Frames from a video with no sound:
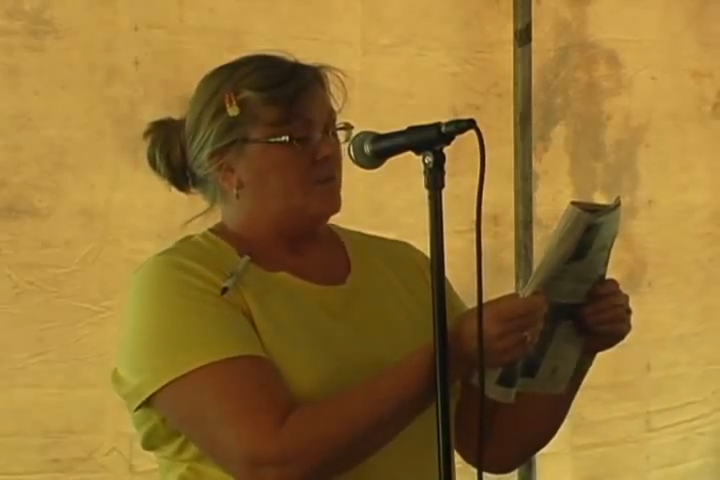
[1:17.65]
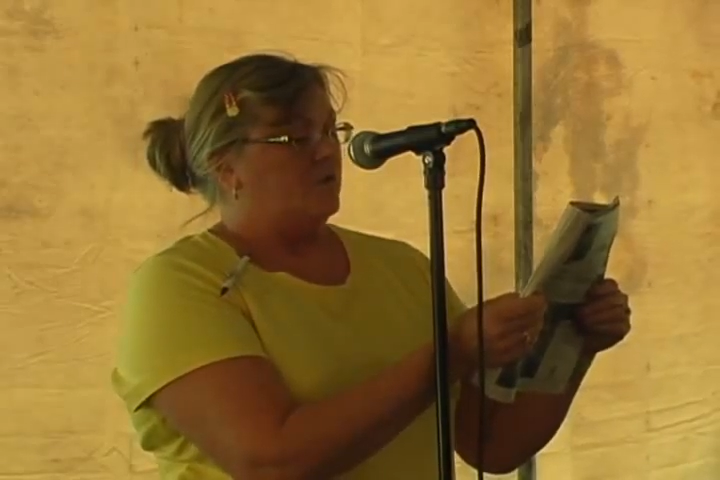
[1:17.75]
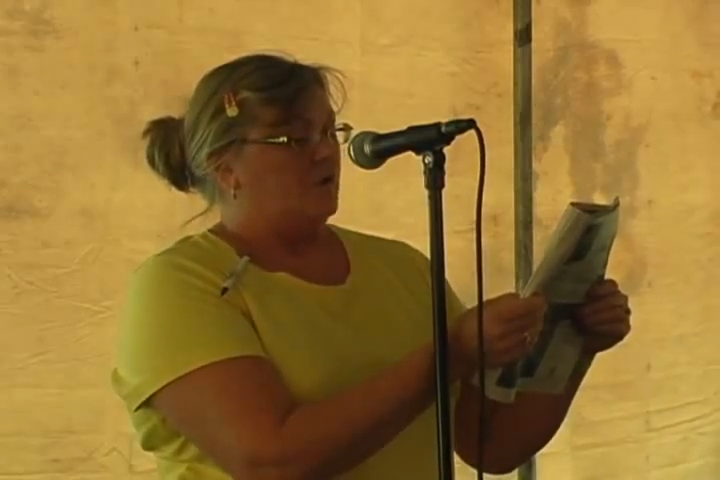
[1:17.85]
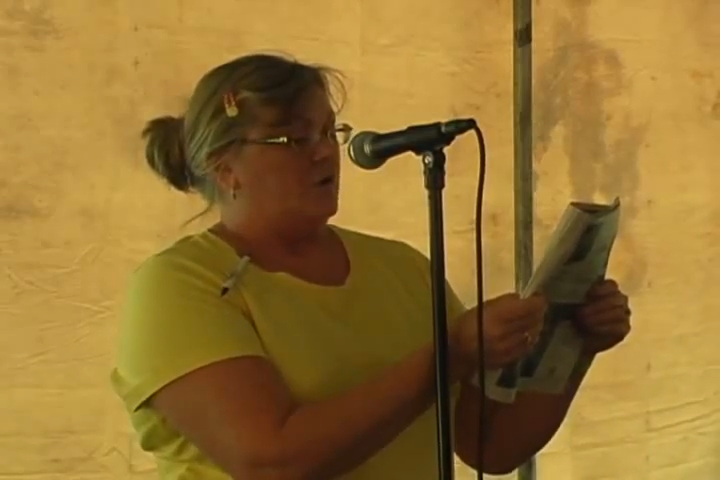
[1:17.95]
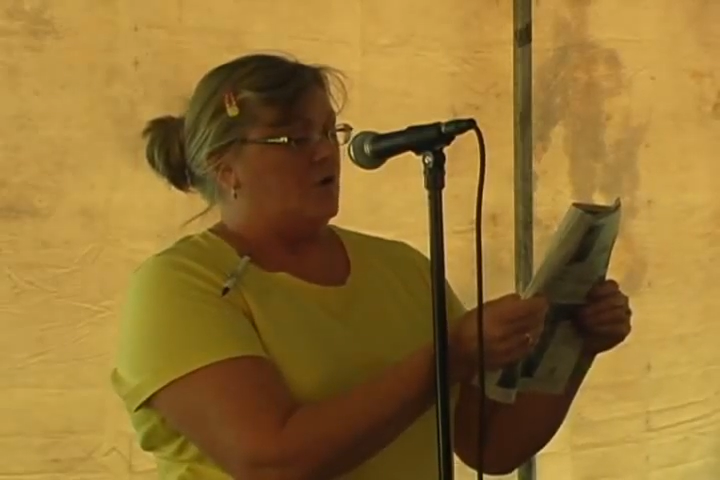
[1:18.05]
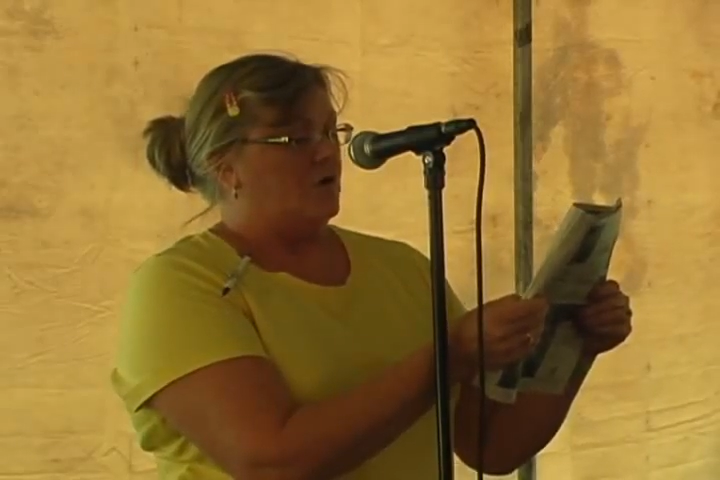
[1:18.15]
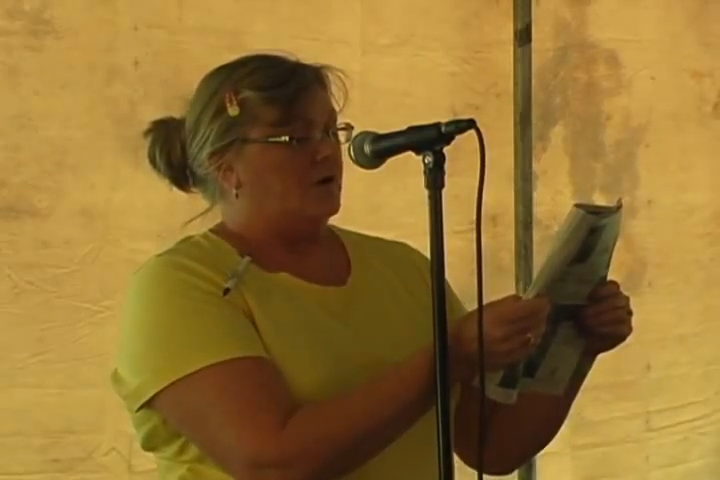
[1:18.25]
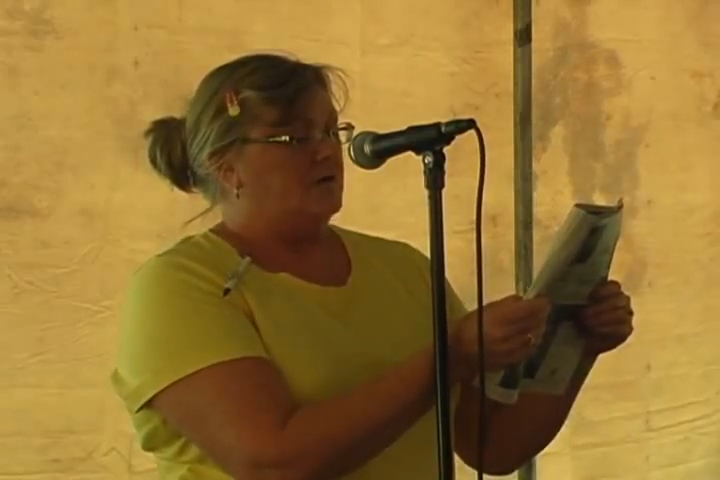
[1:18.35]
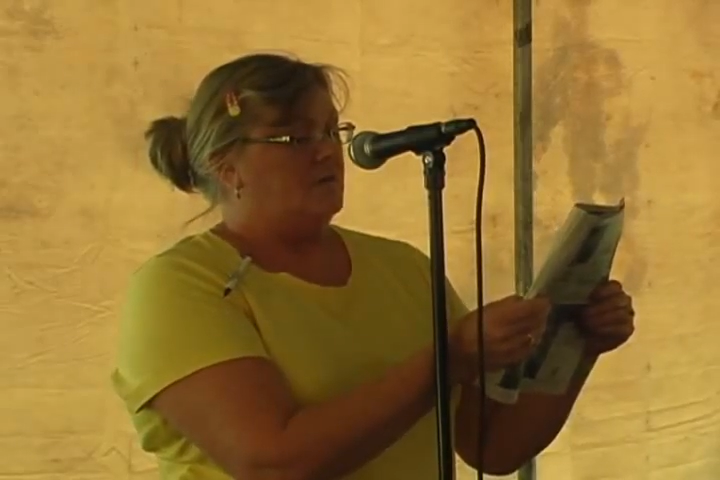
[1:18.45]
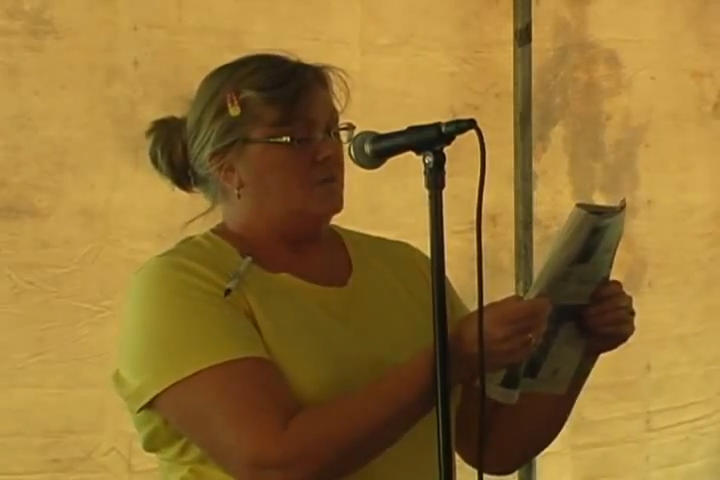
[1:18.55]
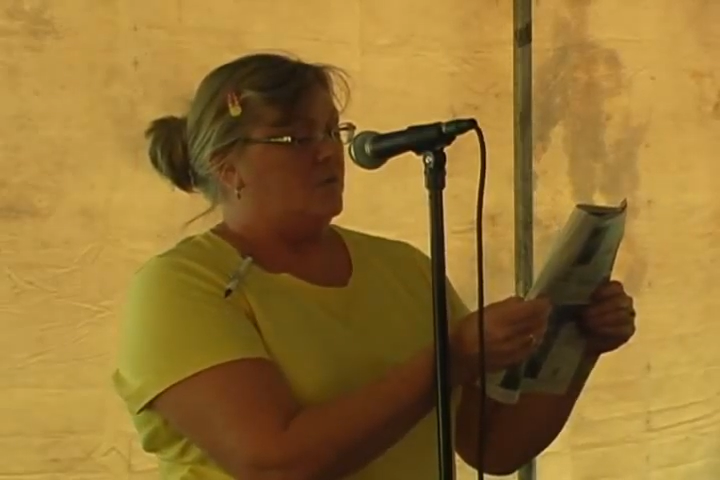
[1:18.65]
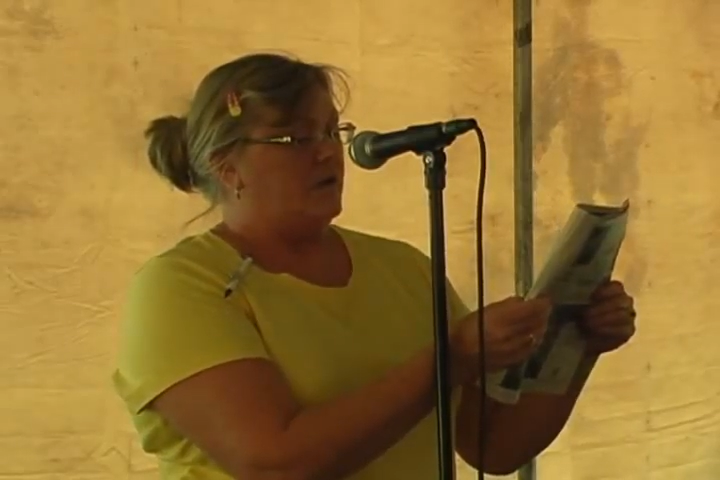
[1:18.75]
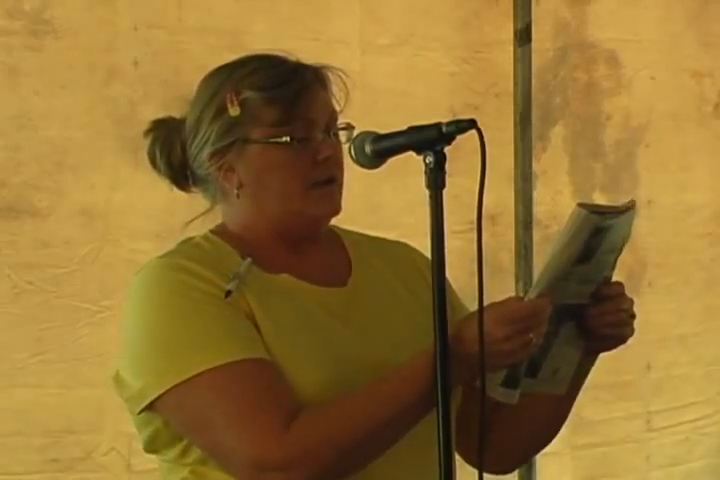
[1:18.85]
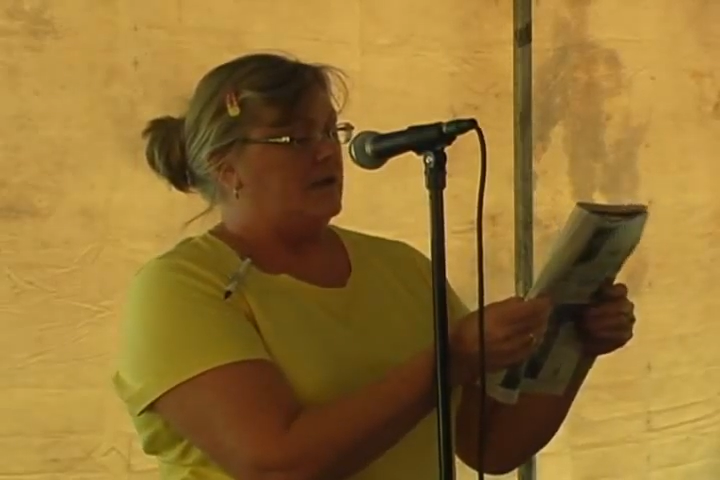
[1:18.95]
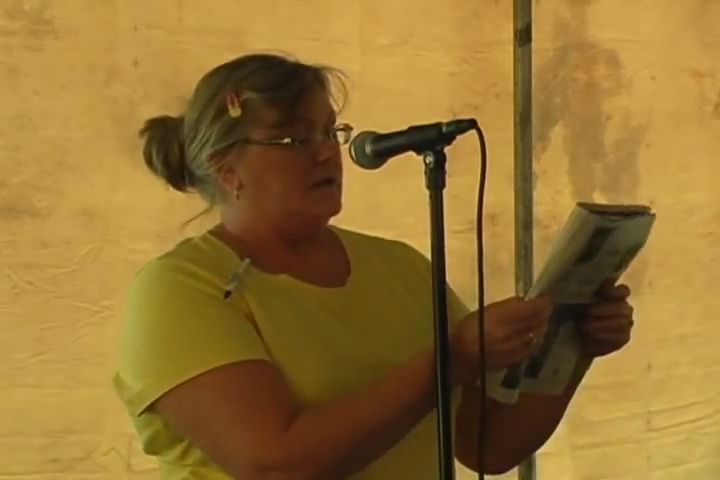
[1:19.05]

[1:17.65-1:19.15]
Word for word: Portland, Oregon, where he